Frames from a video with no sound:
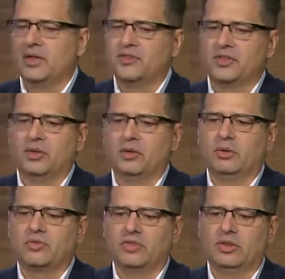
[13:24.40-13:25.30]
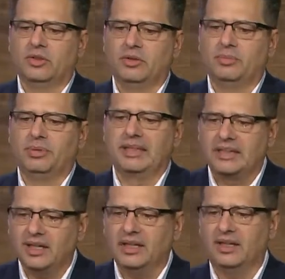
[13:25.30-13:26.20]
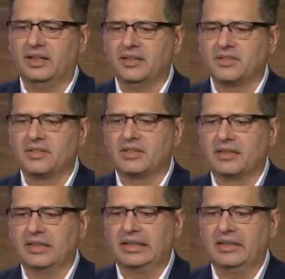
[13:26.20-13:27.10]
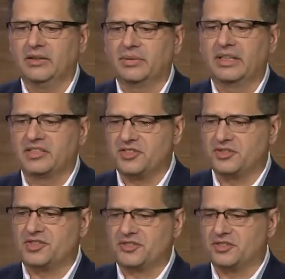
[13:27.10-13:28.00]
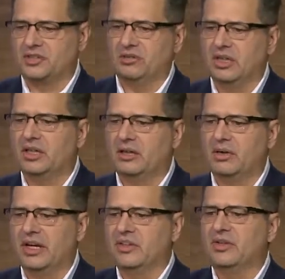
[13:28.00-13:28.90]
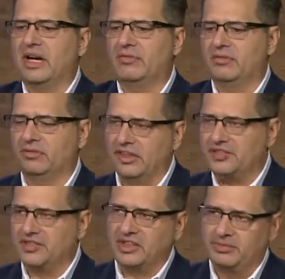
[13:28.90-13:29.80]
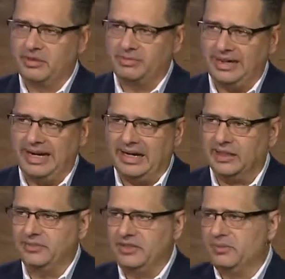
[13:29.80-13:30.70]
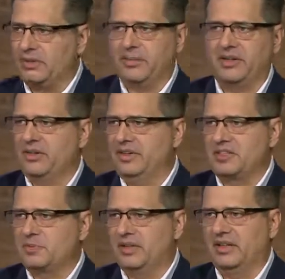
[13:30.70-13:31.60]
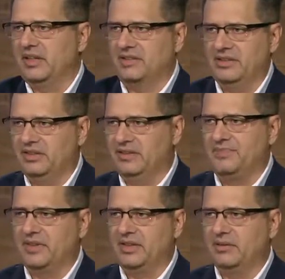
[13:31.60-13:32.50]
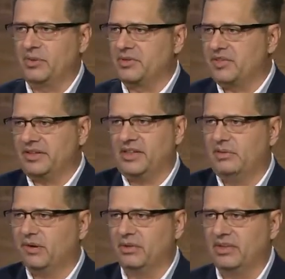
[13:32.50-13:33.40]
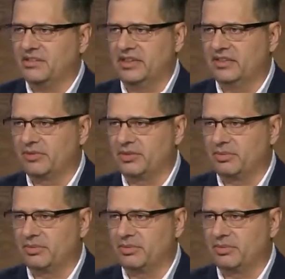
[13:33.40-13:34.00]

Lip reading: So because because interest rates are so low and you have inflation coming back, I mean, you probably already experienced it in we were talking about real estate over the